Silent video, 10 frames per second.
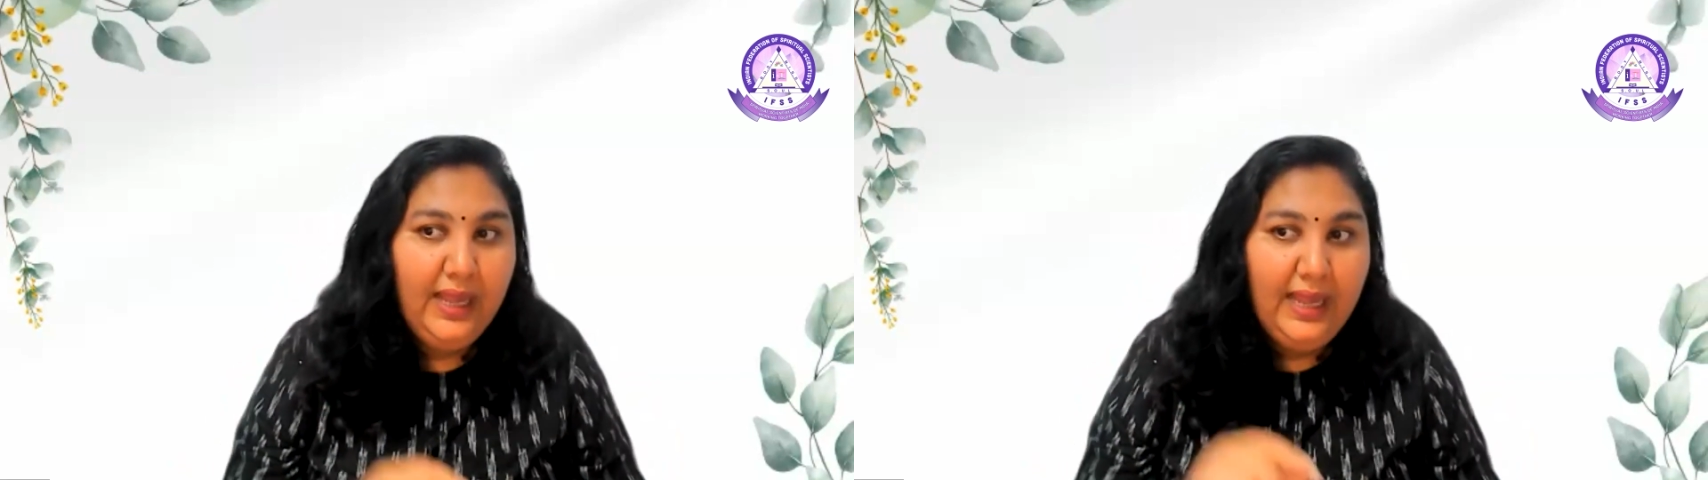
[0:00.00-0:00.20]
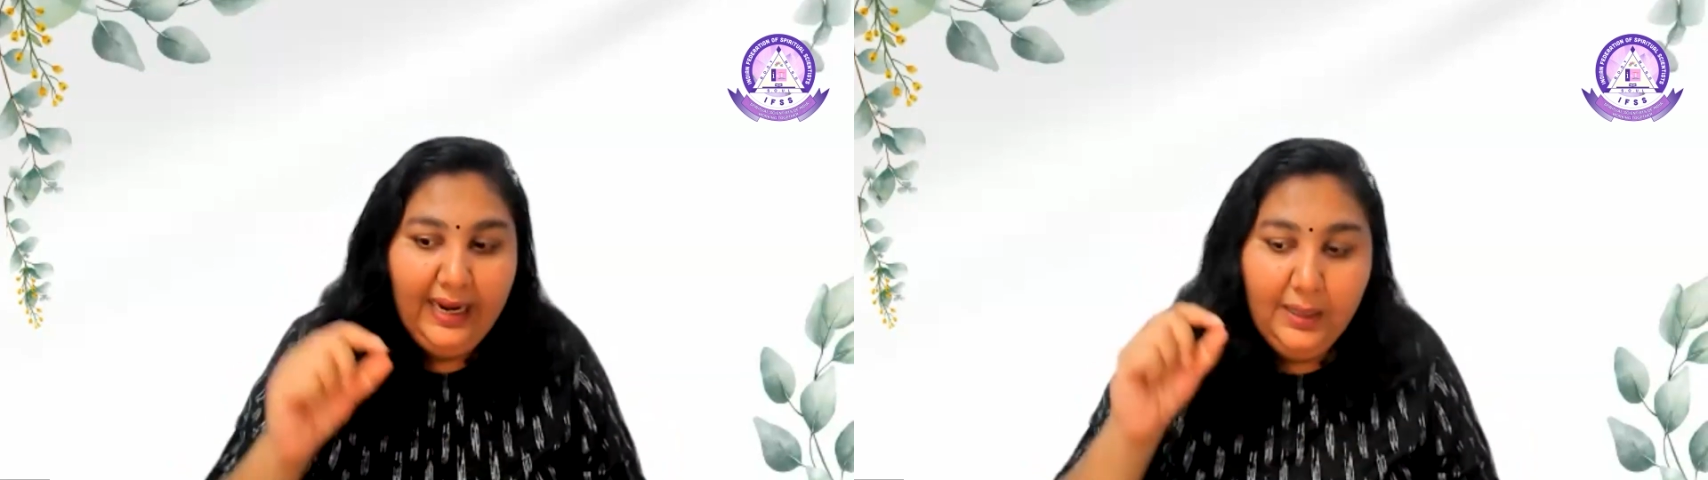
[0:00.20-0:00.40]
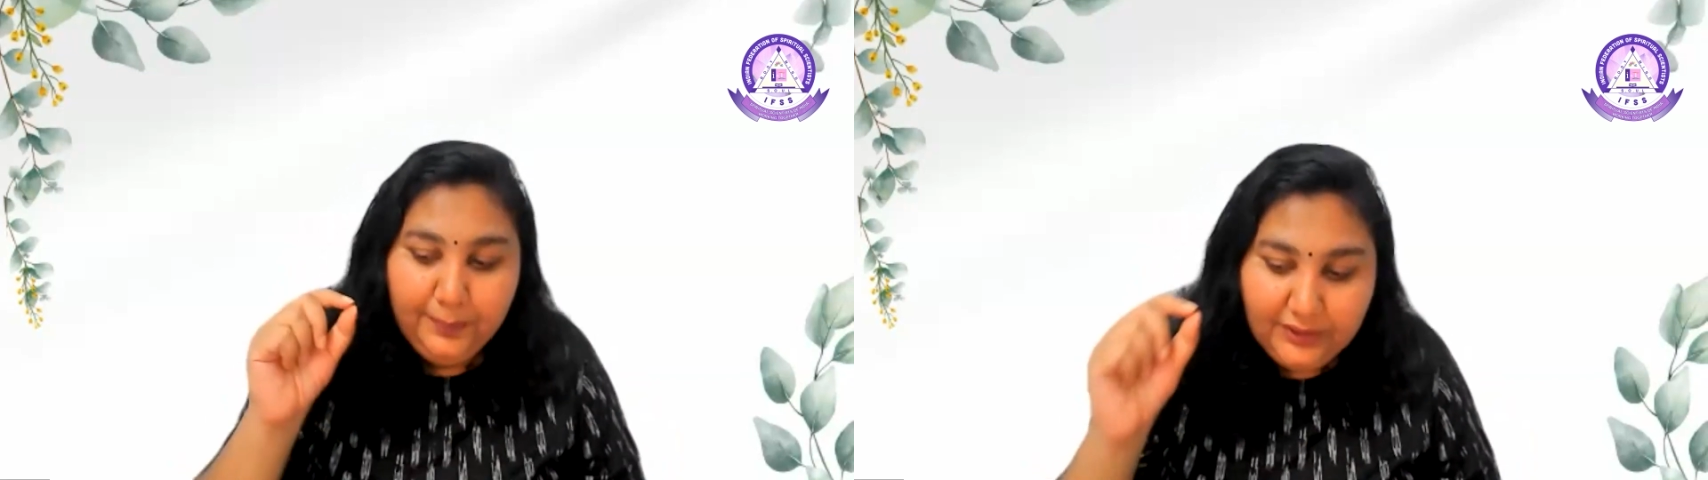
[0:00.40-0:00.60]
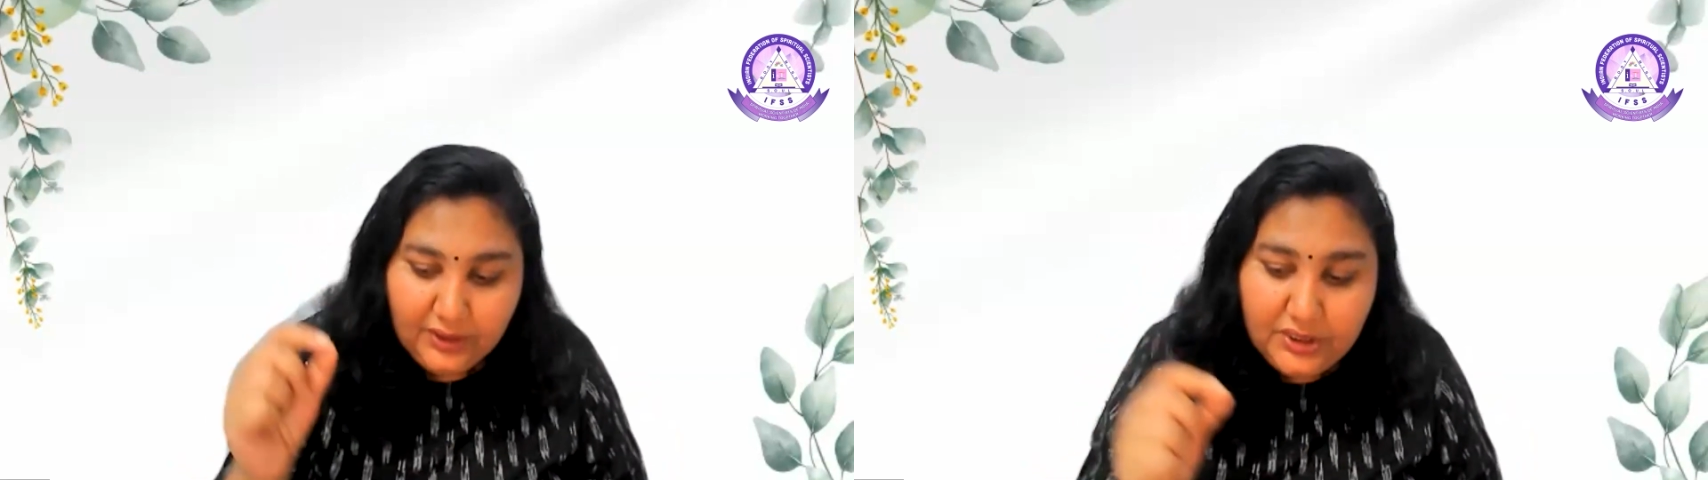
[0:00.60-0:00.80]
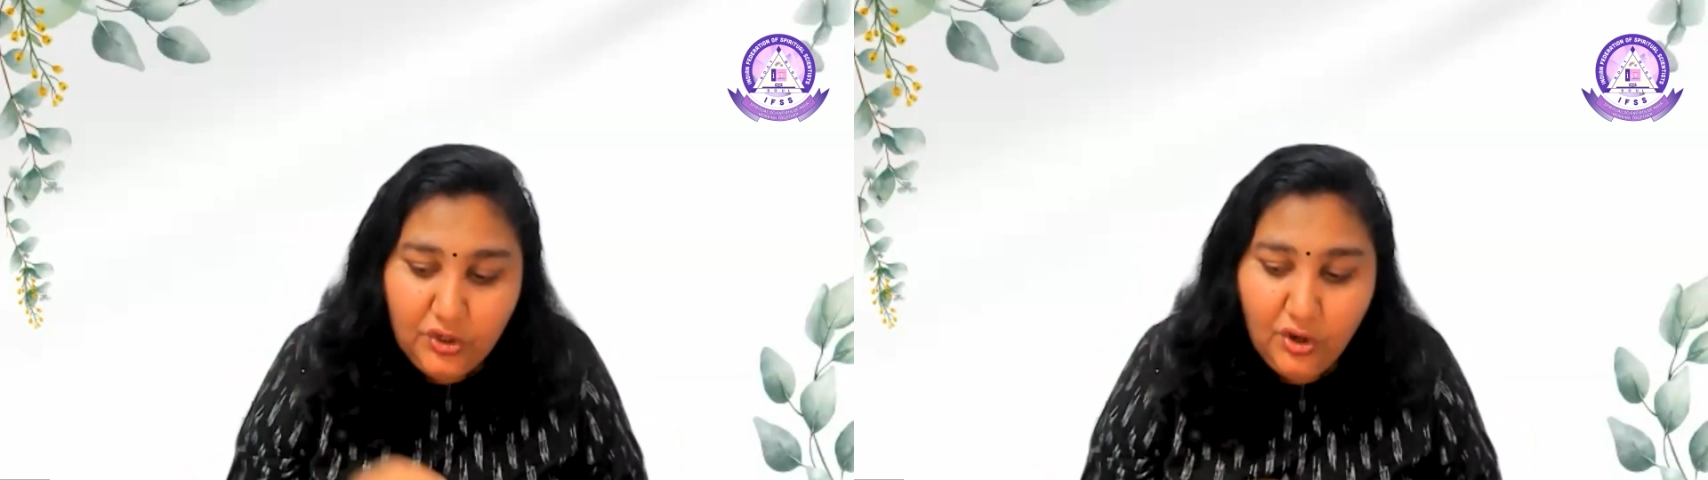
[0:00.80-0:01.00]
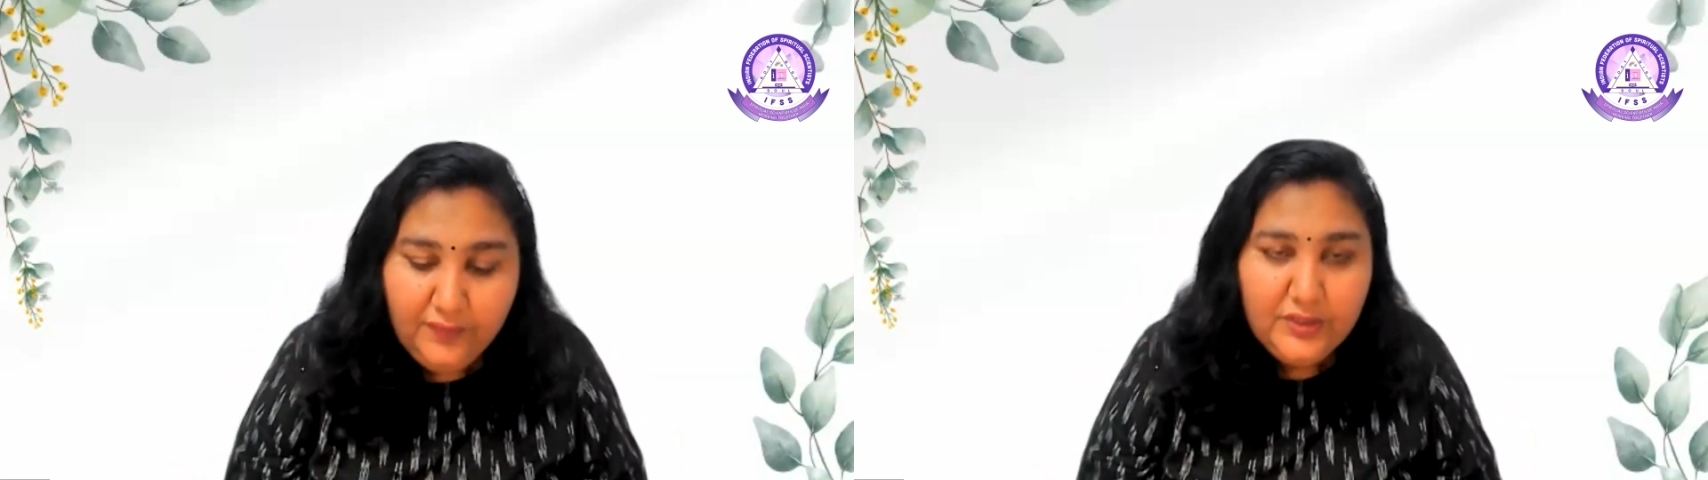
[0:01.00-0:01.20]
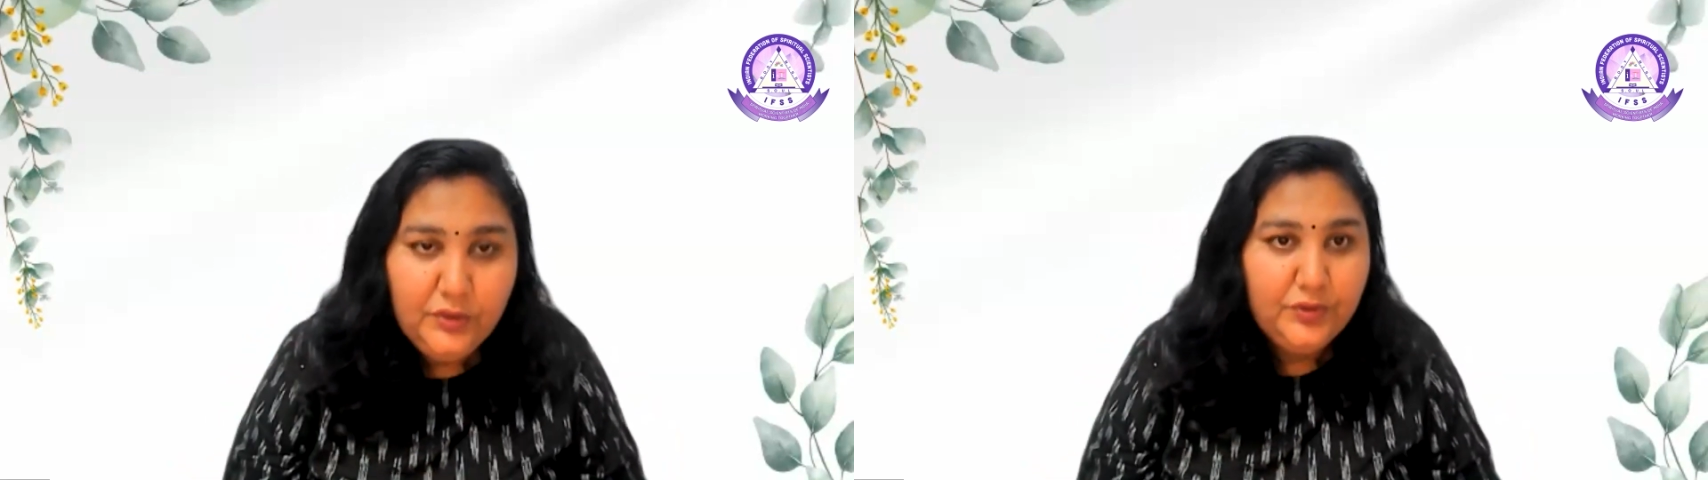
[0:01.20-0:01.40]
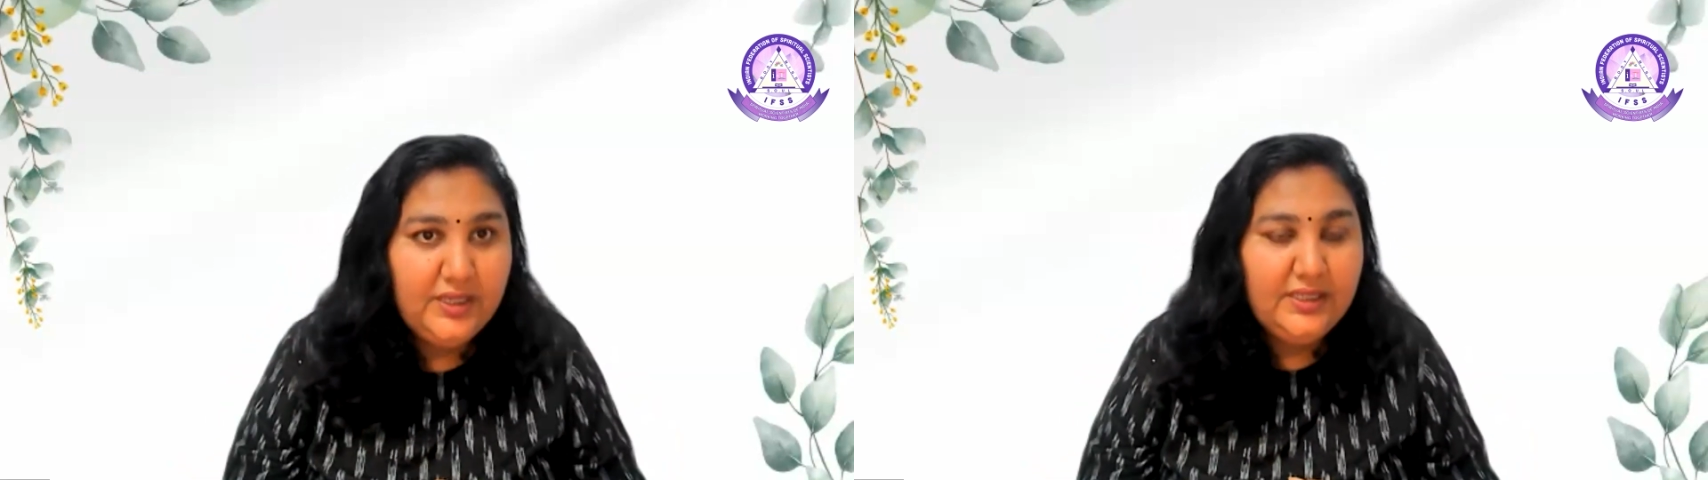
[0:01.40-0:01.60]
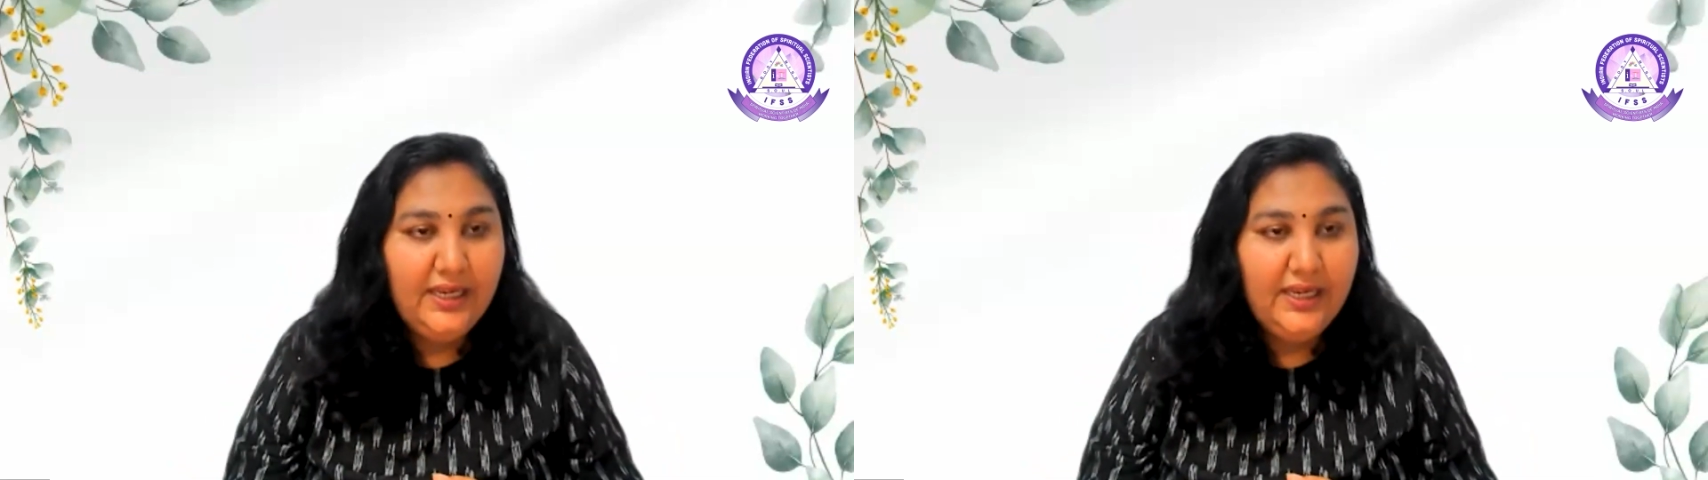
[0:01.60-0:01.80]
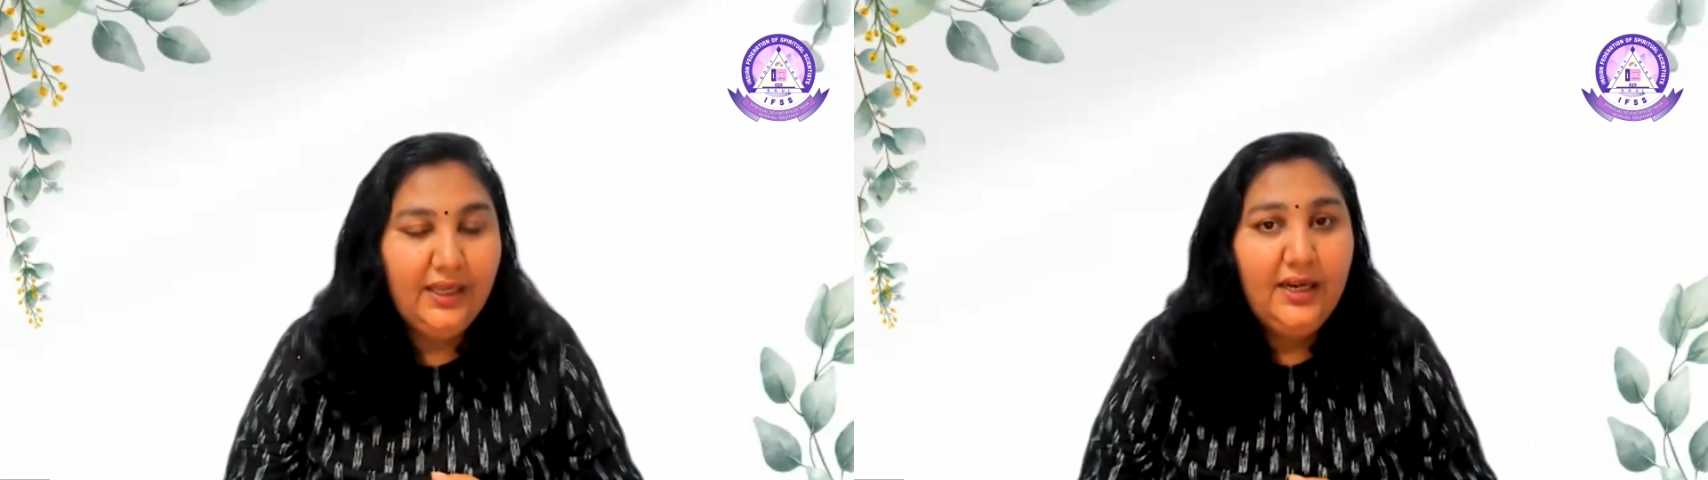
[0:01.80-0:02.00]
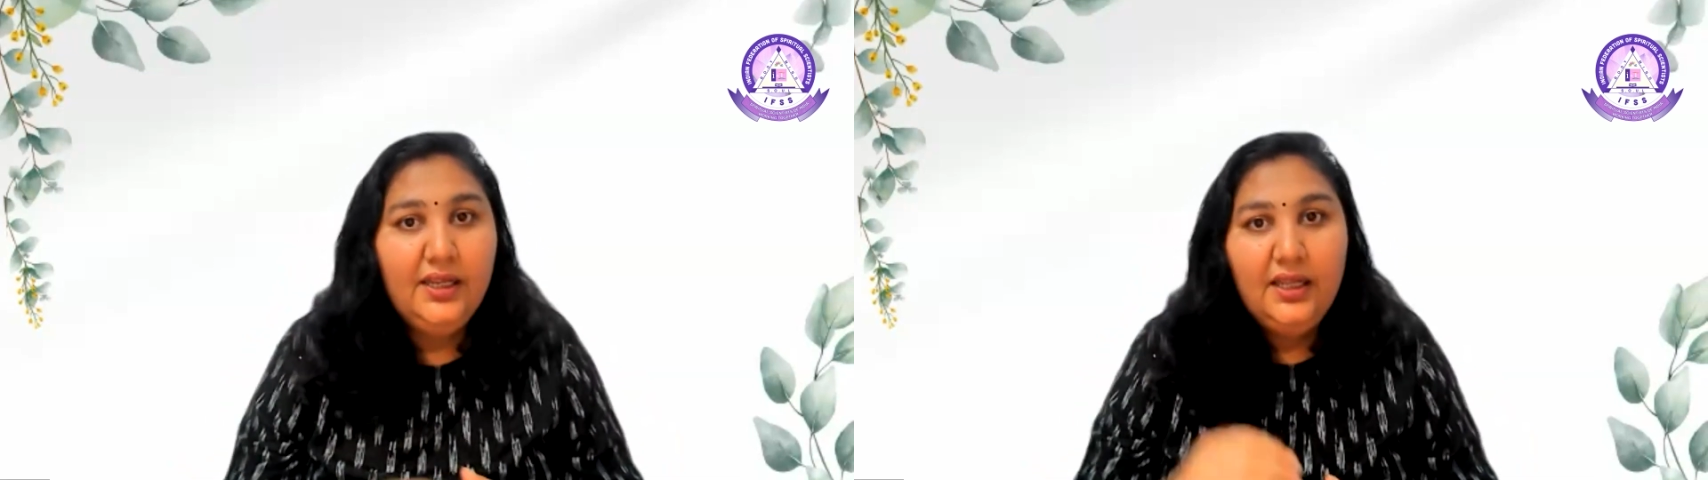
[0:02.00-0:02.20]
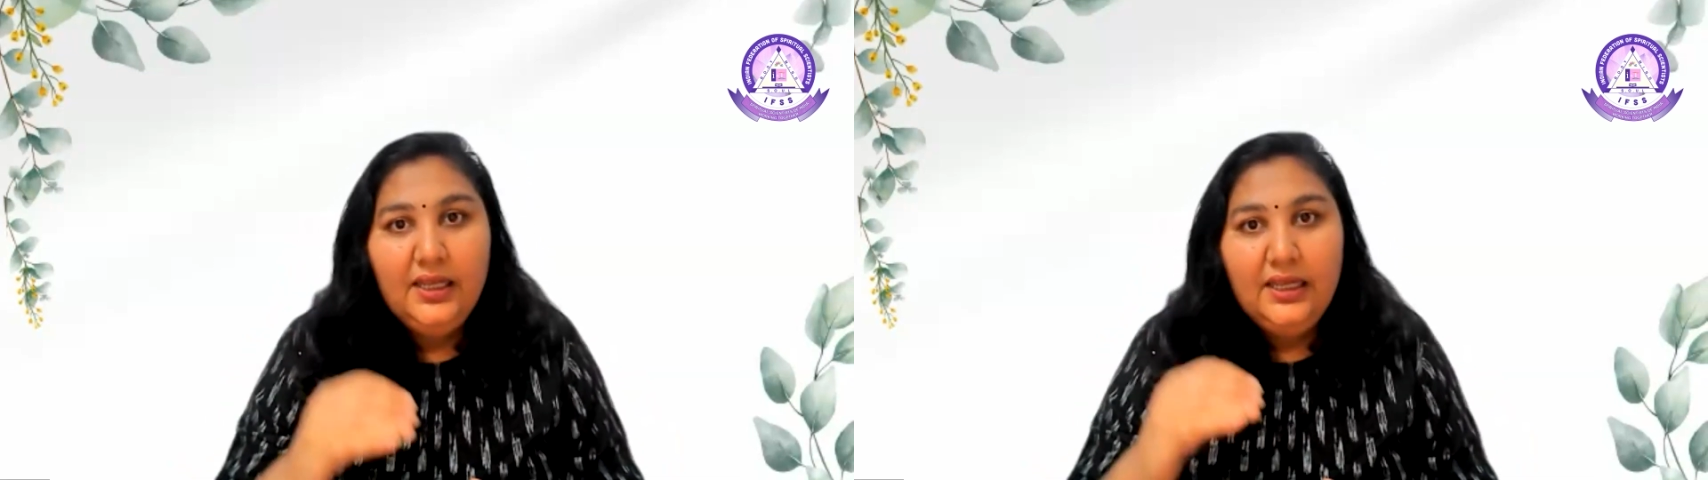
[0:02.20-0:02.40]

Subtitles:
And Patriji always used to say that